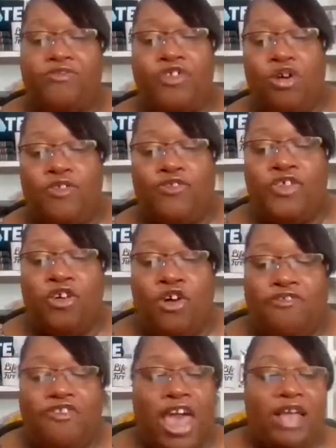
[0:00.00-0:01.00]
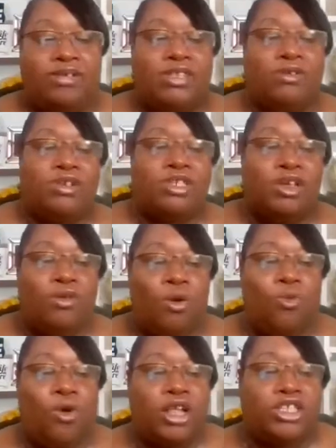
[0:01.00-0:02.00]

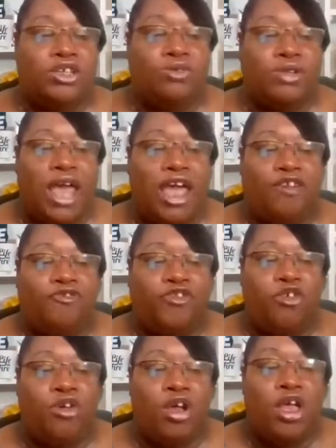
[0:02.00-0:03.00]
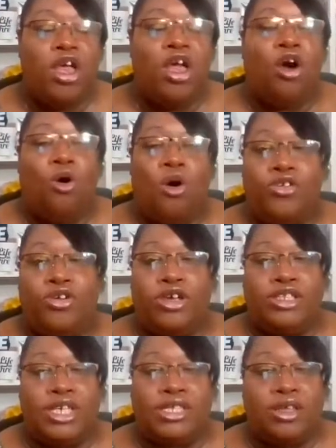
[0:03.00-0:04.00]
404-500-1294. Or you
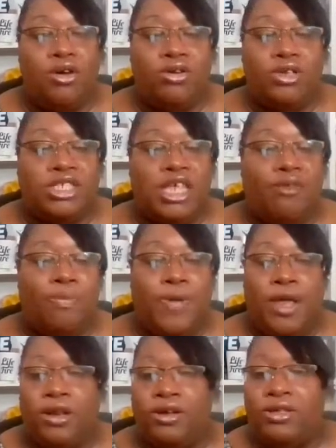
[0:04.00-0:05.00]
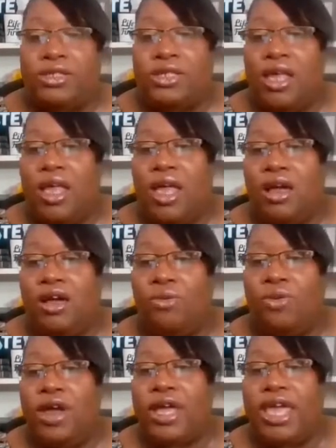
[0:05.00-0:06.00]
can just Google 7 Pillars
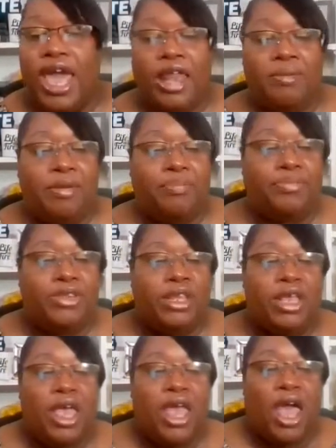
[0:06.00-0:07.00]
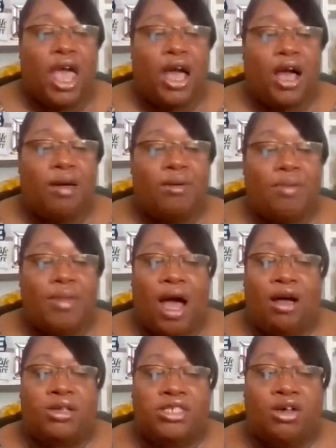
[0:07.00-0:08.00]
Career Academy. I'm
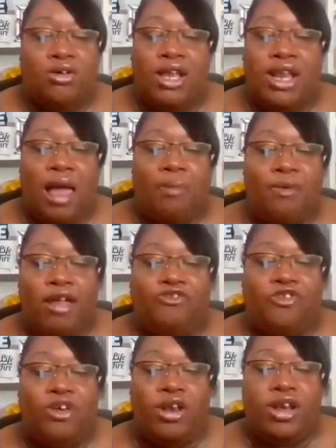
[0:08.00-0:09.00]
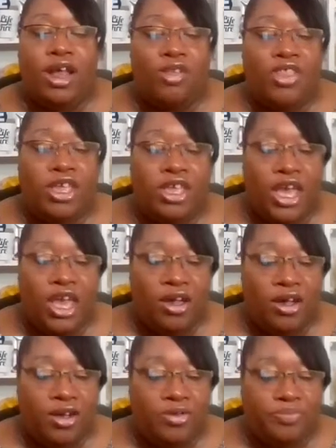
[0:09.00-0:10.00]
also collaborating for another
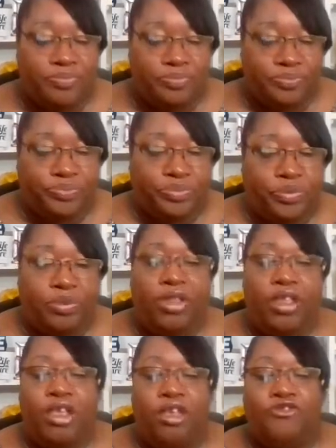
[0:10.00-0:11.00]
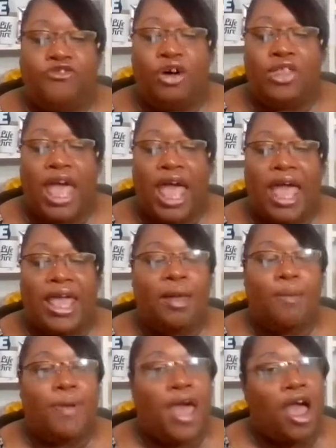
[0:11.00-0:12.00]
year for the I
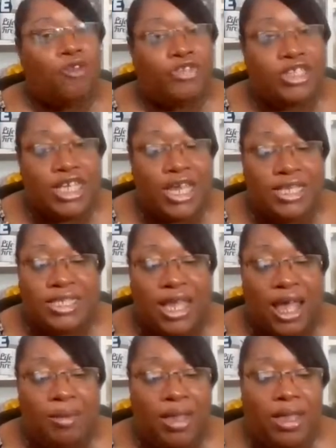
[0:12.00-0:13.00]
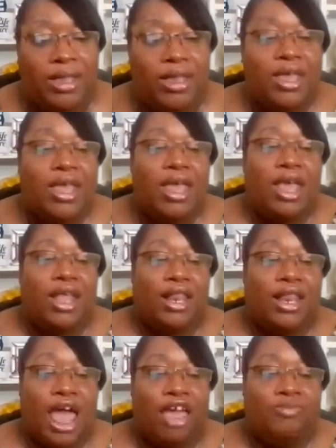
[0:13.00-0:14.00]
Am Powerful Teen Summit,
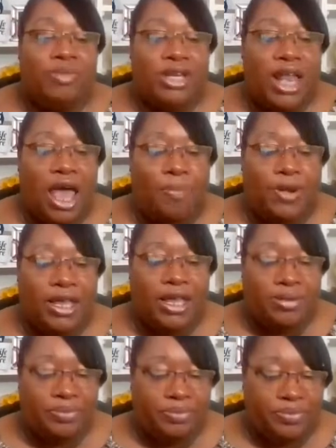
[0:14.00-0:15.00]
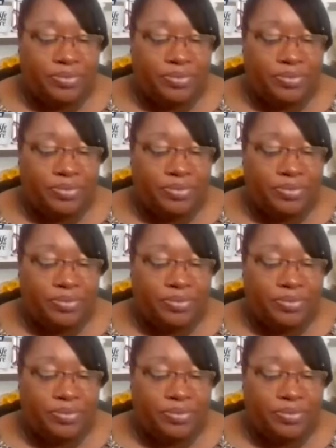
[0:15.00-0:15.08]
Life Monopoly.